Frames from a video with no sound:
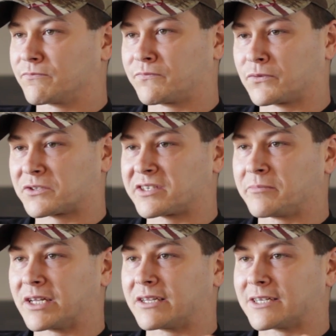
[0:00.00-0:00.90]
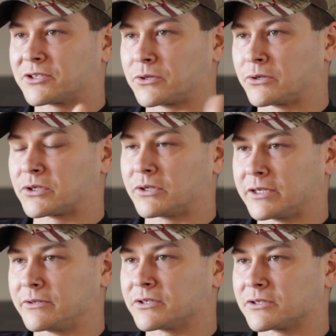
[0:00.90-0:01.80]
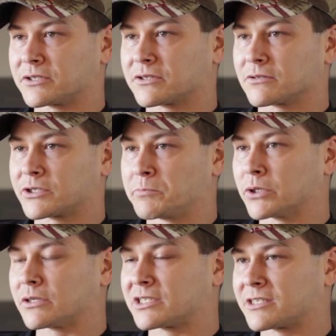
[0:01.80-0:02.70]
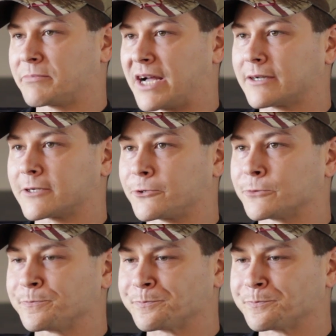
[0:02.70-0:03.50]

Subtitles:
for somebody that socially uses smokeless tobacco,